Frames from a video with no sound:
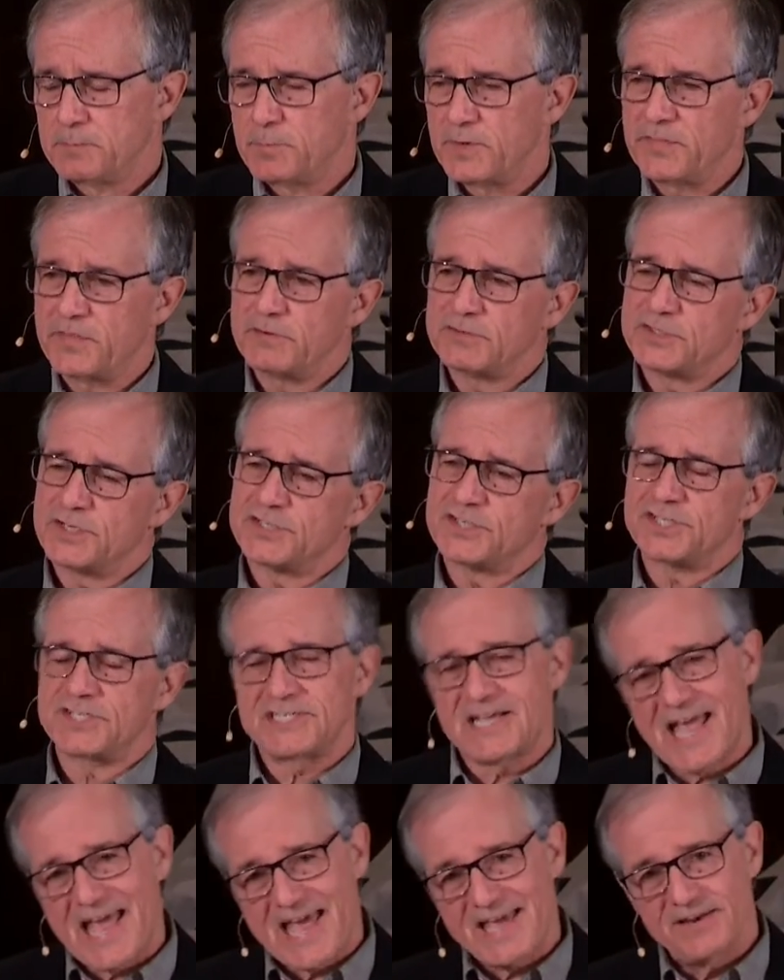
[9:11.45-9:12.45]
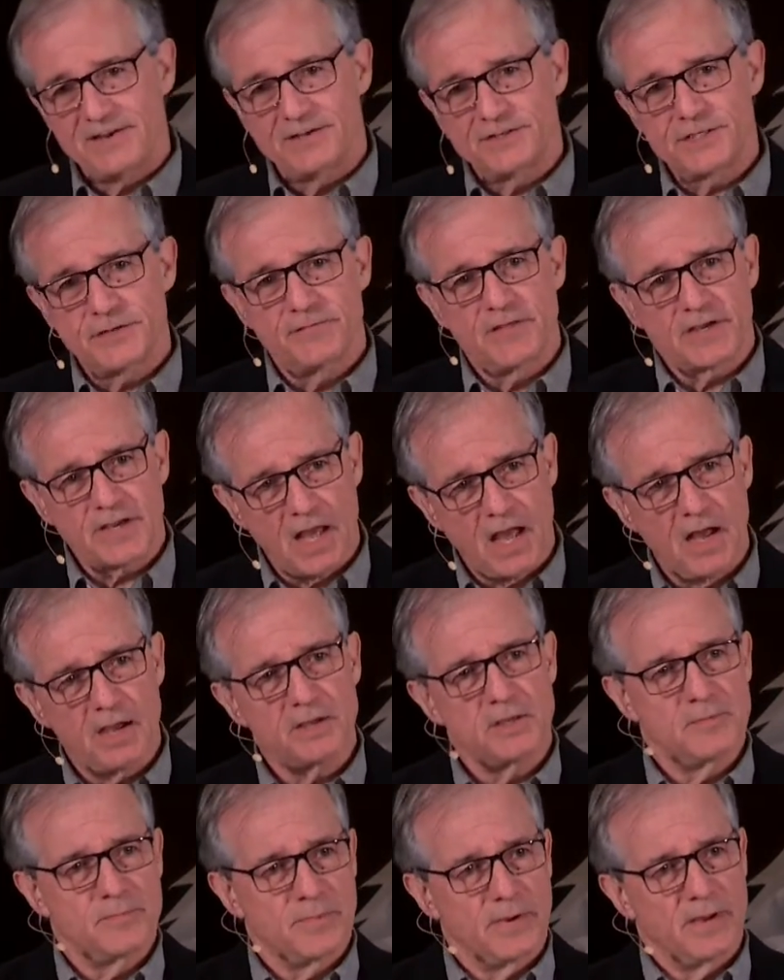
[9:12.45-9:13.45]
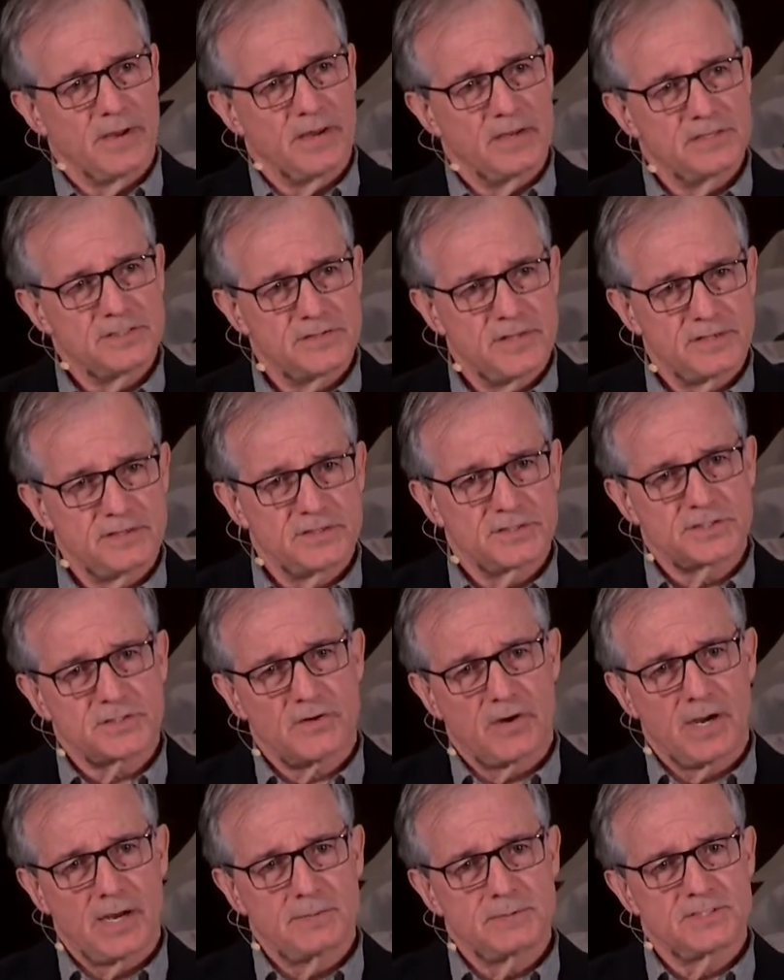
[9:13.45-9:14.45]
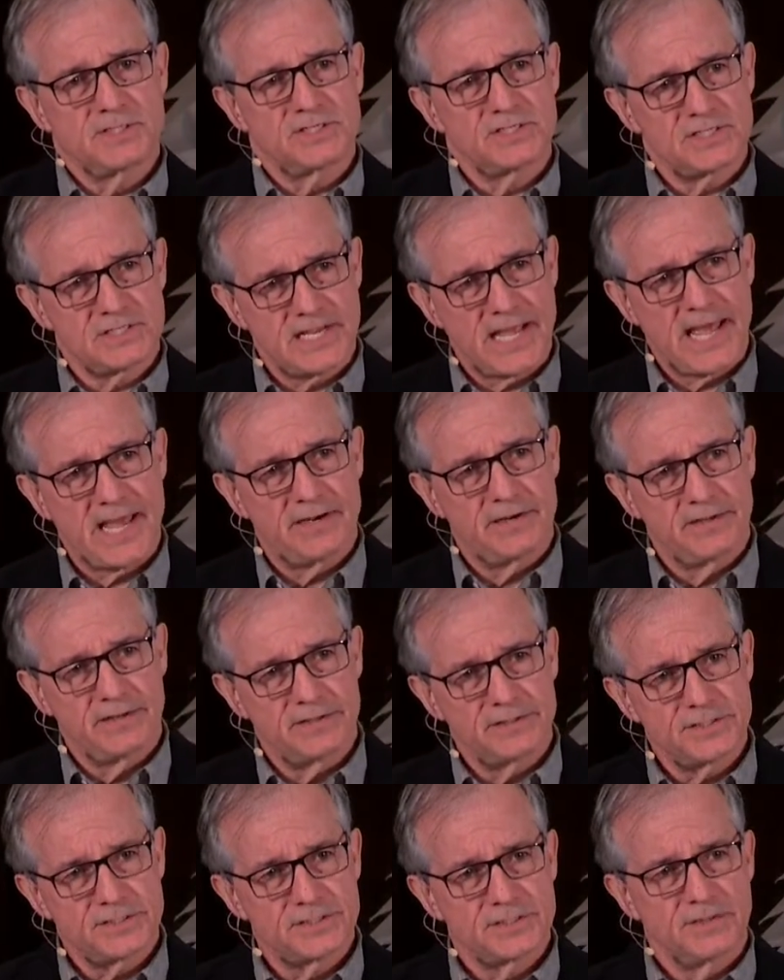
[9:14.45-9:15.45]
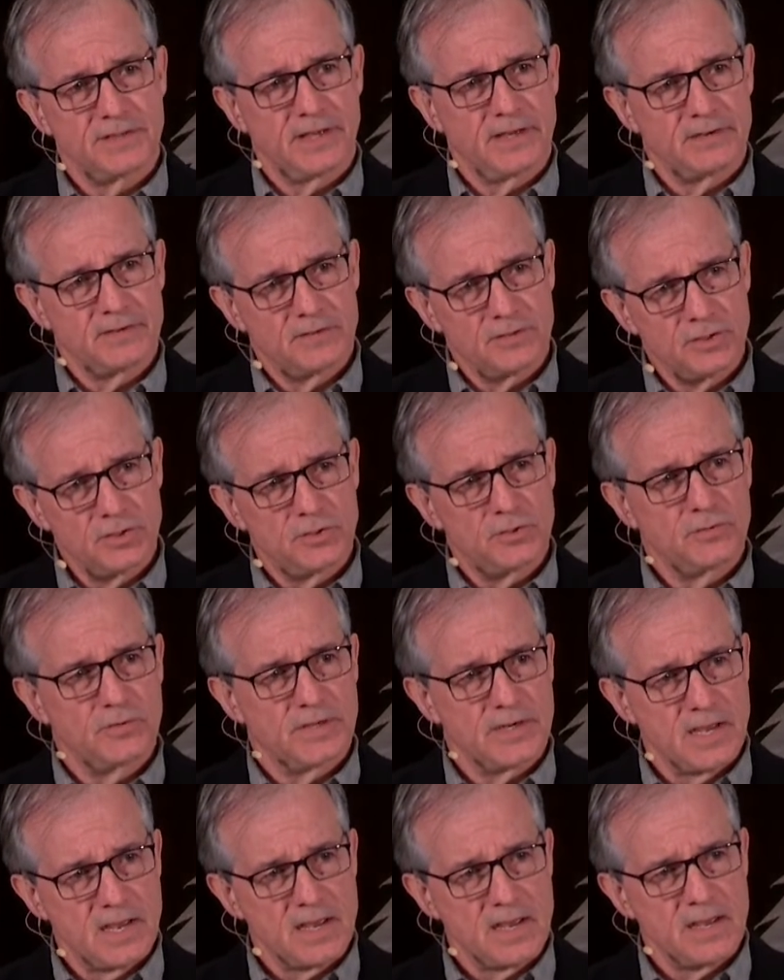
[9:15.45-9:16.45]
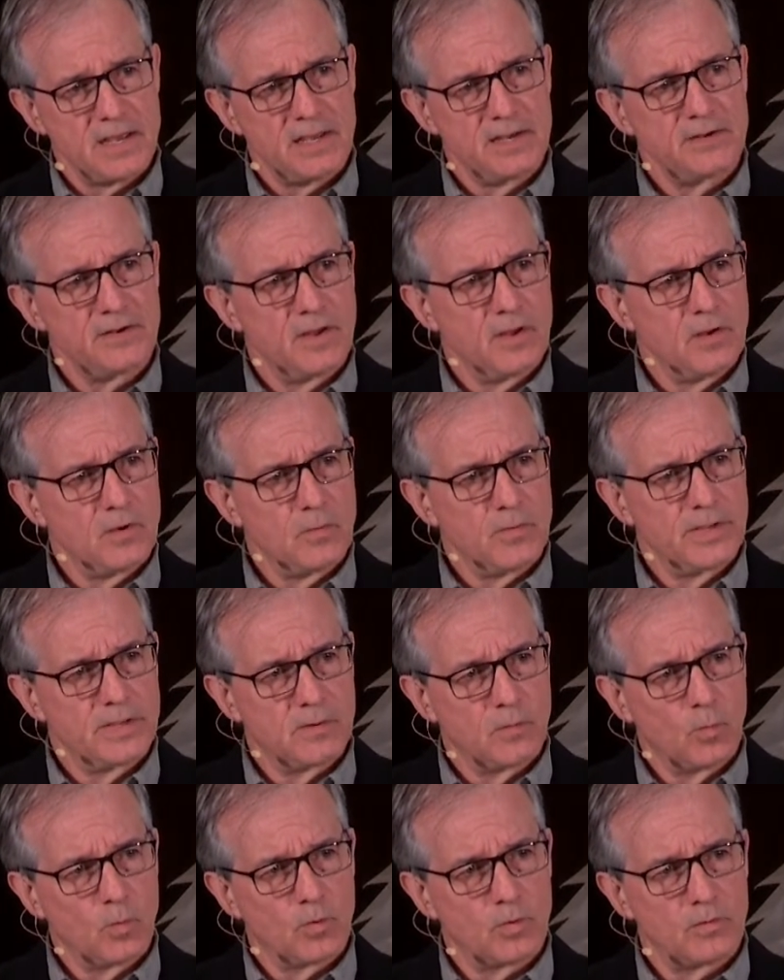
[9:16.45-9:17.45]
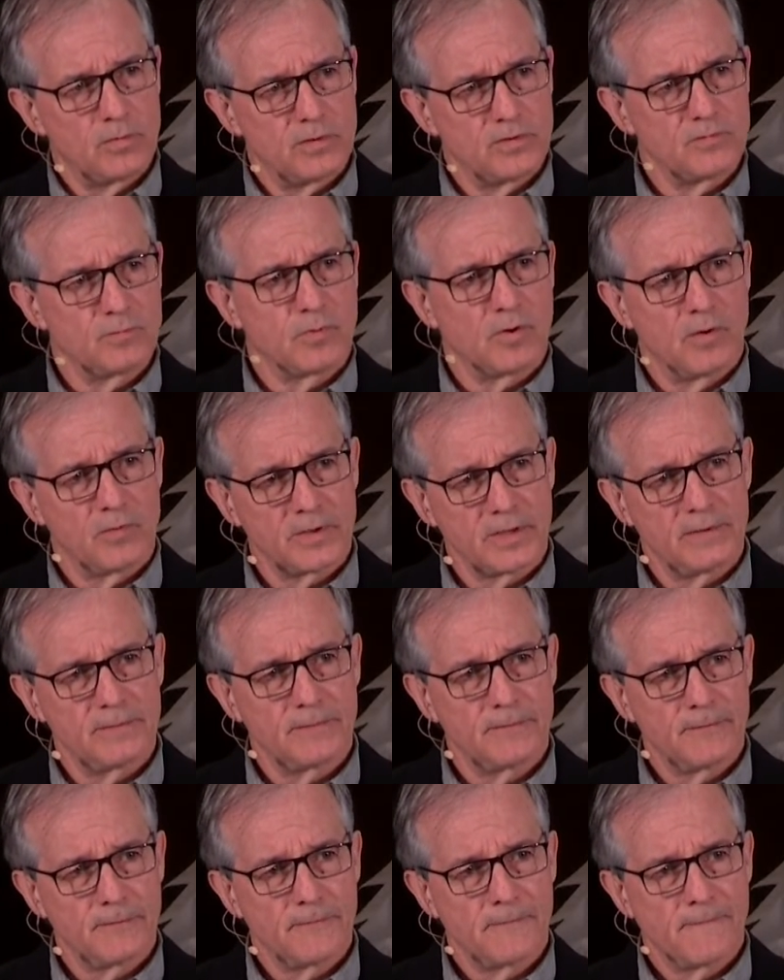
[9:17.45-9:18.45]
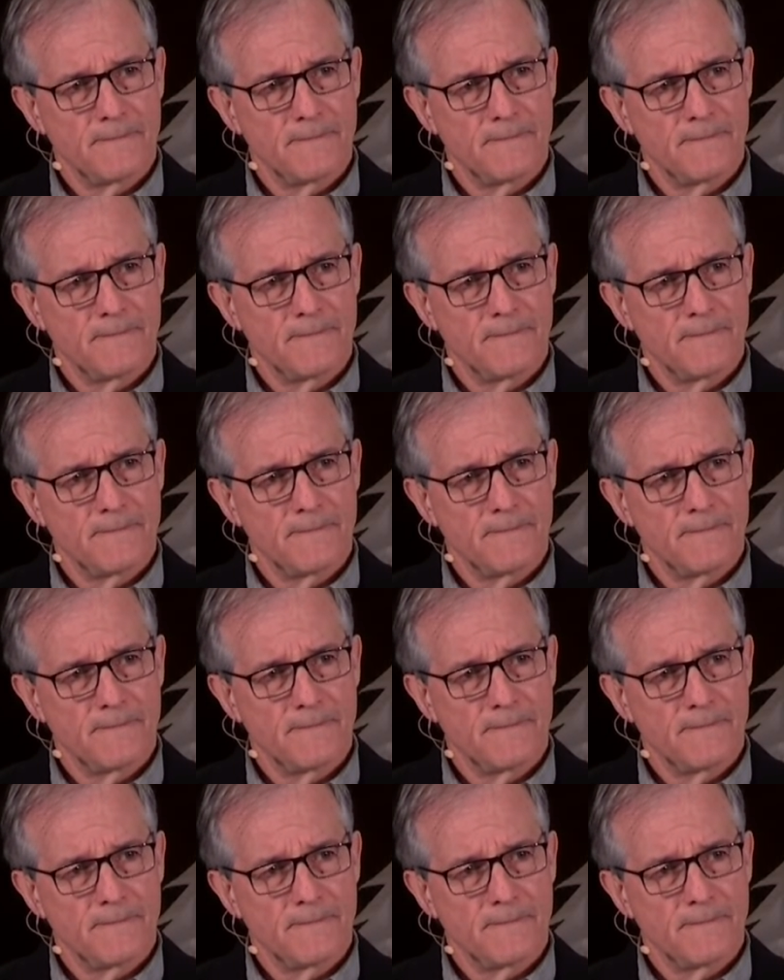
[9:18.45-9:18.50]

But there's a sadness of the concubines that describes the sadness that you and I know in a world that is broken.